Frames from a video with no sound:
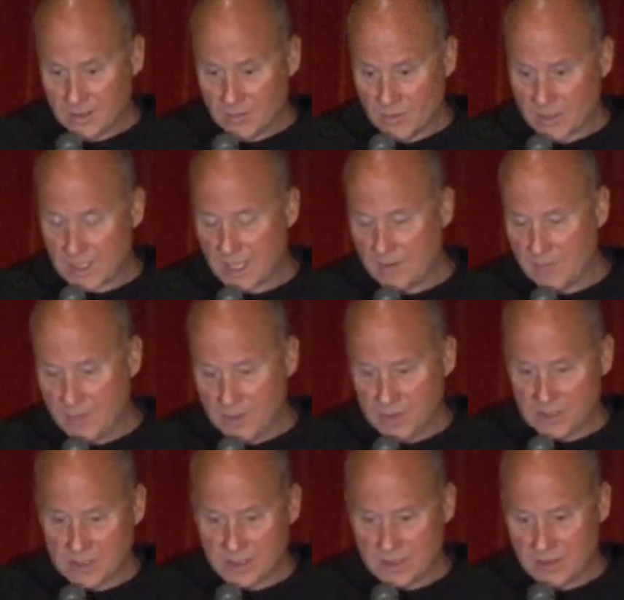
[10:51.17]
What kind of
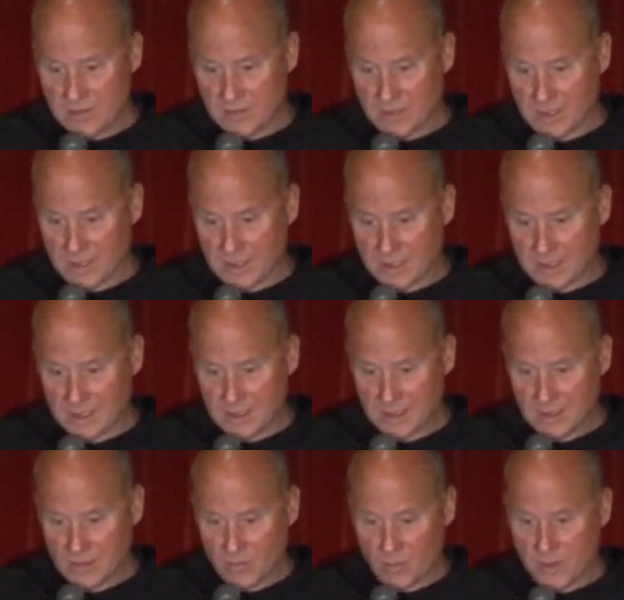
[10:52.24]
music do you like?
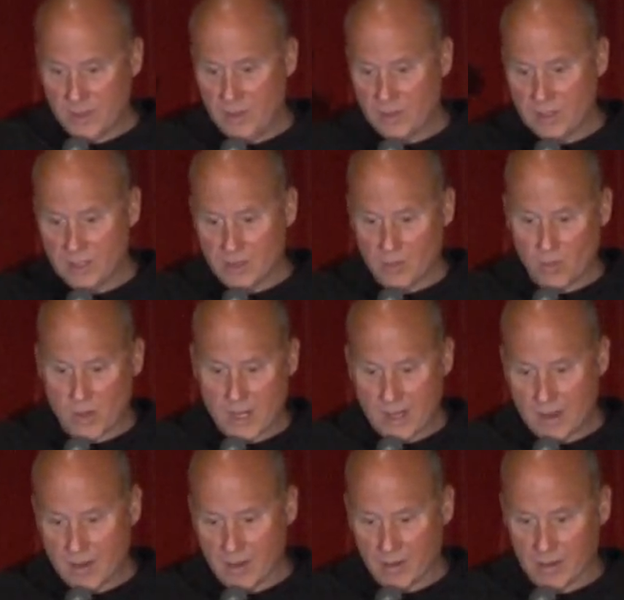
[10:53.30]
What are you going to
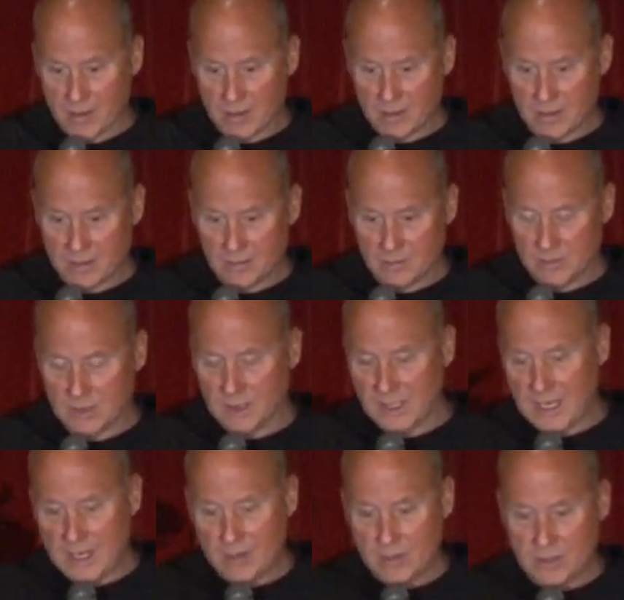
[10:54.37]
wear? What
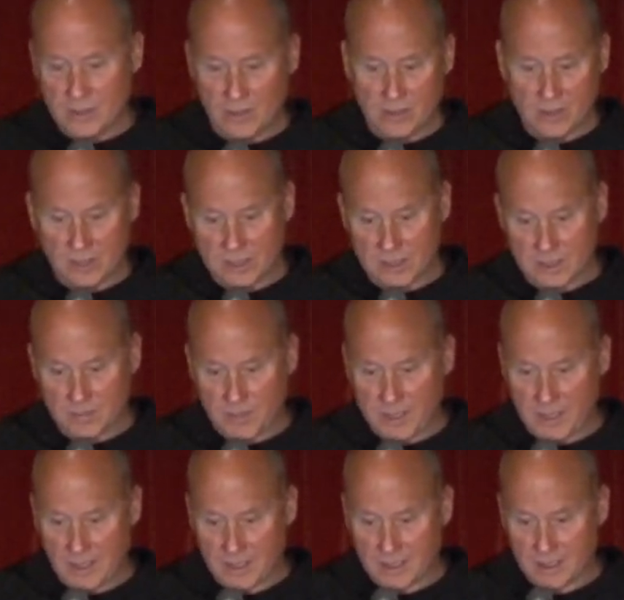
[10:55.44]
language are you going to
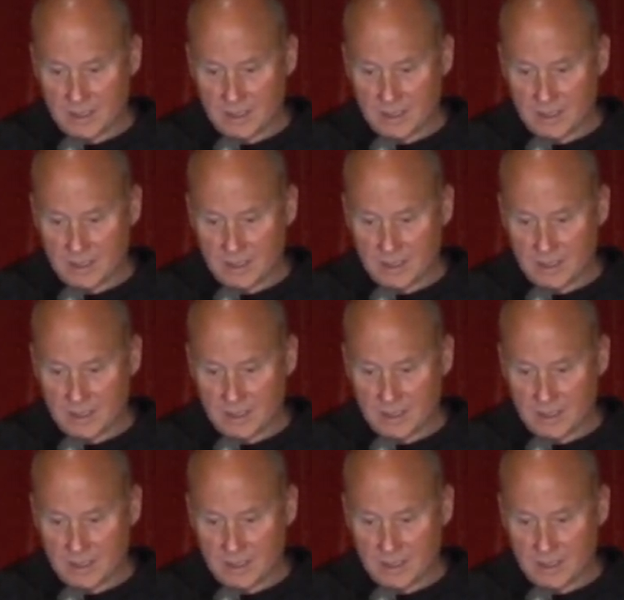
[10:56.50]
speak?